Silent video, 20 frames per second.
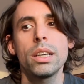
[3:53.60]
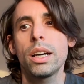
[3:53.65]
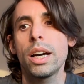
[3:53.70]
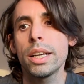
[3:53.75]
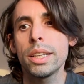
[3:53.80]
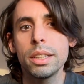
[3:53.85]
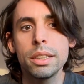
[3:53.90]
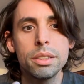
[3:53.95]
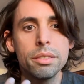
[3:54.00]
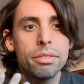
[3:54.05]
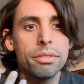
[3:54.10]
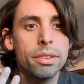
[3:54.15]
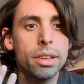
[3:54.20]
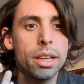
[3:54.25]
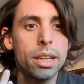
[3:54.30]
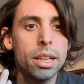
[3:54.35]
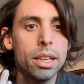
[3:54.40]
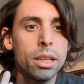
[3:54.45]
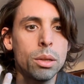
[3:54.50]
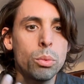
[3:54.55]

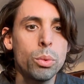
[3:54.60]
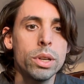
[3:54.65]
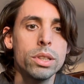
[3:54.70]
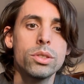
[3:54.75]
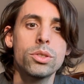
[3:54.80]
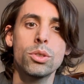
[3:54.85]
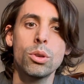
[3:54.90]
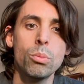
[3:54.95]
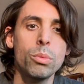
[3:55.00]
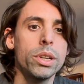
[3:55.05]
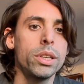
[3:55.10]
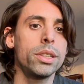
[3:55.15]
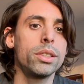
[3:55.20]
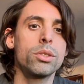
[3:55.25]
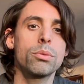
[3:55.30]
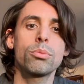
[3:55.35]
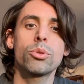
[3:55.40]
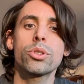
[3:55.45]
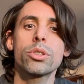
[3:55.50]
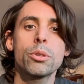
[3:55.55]
Identify when someone
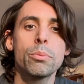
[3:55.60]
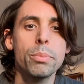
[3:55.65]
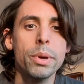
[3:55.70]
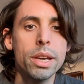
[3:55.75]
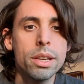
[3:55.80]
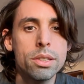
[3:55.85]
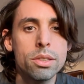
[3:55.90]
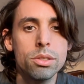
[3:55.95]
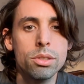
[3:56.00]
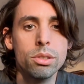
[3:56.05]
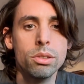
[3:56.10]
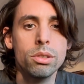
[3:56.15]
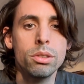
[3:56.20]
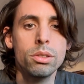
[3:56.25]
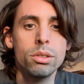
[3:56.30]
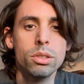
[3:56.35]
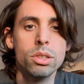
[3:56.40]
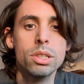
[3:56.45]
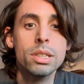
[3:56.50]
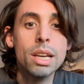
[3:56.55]
needs more space
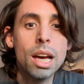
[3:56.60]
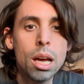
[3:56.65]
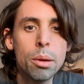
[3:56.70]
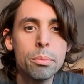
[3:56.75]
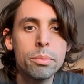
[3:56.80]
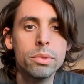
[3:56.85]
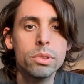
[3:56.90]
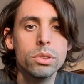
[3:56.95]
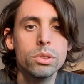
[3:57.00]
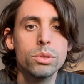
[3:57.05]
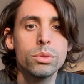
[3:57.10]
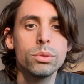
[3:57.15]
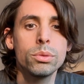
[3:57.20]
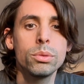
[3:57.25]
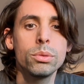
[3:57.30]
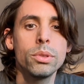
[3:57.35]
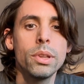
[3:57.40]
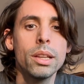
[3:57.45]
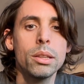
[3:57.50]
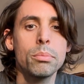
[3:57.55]
or time
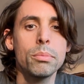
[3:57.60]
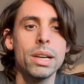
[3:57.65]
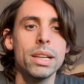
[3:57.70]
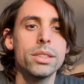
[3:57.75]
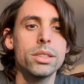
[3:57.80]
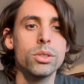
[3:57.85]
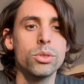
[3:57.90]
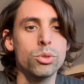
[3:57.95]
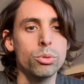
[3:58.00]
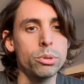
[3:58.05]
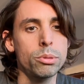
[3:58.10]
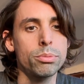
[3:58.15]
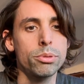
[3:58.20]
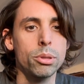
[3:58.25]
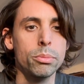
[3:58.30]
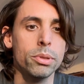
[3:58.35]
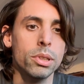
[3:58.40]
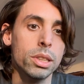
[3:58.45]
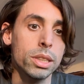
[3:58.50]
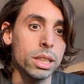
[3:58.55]
to that matter to be
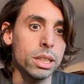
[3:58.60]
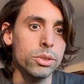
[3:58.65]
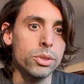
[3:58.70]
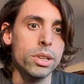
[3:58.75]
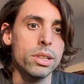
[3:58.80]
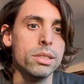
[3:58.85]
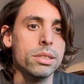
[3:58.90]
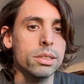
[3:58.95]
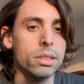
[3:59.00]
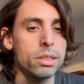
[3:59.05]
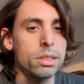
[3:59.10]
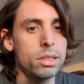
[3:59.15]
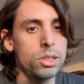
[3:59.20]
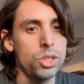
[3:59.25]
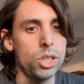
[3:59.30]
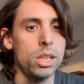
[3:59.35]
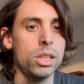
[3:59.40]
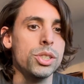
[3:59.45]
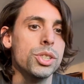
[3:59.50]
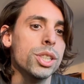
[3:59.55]
properly addressed. This is
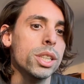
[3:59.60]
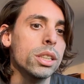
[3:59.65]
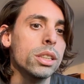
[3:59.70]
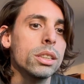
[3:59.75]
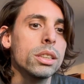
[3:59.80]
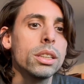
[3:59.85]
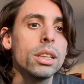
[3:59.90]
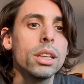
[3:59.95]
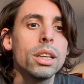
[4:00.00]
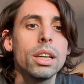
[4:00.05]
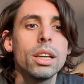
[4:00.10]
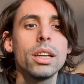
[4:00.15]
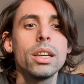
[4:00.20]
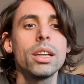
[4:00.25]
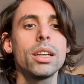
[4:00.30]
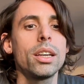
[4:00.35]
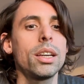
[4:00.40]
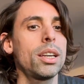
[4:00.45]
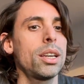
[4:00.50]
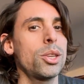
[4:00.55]
challenging.
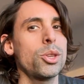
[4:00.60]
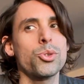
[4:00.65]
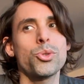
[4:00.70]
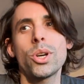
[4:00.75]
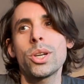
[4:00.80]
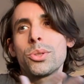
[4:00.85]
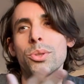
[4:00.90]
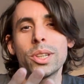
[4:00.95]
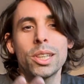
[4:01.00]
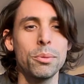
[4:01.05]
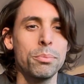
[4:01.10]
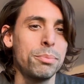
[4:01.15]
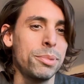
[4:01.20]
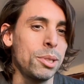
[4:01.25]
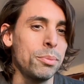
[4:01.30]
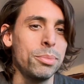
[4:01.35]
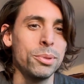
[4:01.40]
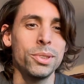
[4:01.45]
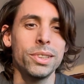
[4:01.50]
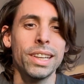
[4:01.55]
Try to keep
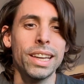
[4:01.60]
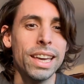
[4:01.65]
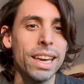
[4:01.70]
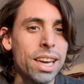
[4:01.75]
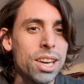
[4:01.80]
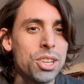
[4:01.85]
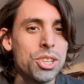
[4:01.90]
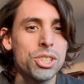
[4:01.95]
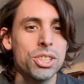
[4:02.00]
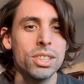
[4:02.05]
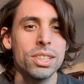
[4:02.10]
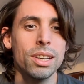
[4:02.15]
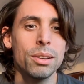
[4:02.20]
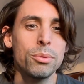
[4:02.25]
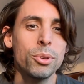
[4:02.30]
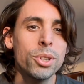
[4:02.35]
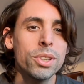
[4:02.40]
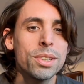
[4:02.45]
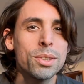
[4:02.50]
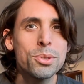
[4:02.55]
people engaged,
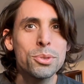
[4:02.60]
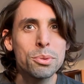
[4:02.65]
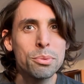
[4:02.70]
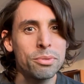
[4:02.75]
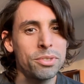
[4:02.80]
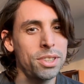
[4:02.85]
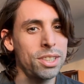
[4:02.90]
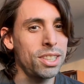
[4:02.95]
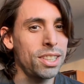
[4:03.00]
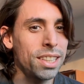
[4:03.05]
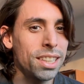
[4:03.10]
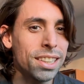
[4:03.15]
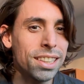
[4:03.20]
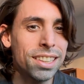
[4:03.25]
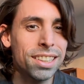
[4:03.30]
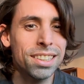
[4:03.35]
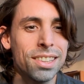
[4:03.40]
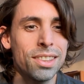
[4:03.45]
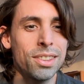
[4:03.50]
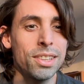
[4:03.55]
avoid the Zoom fatigue.
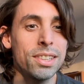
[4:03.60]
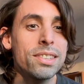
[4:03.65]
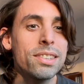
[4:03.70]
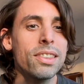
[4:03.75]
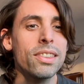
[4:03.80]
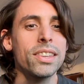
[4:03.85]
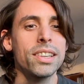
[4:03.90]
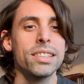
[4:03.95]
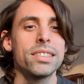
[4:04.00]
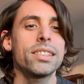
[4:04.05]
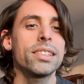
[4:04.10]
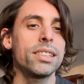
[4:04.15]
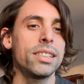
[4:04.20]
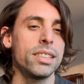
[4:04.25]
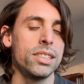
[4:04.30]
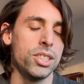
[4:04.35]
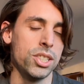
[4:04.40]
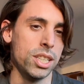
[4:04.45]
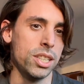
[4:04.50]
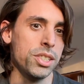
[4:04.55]
These things are
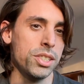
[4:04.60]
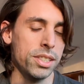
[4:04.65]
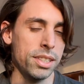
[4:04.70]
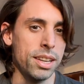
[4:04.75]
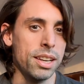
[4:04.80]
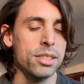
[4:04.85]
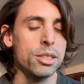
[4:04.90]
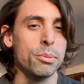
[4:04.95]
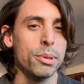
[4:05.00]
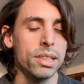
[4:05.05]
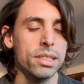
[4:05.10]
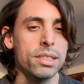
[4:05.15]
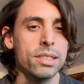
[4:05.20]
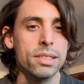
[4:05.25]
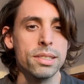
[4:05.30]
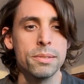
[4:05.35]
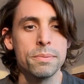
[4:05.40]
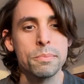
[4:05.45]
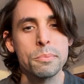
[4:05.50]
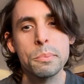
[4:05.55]
challenging
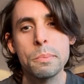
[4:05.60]
aspects.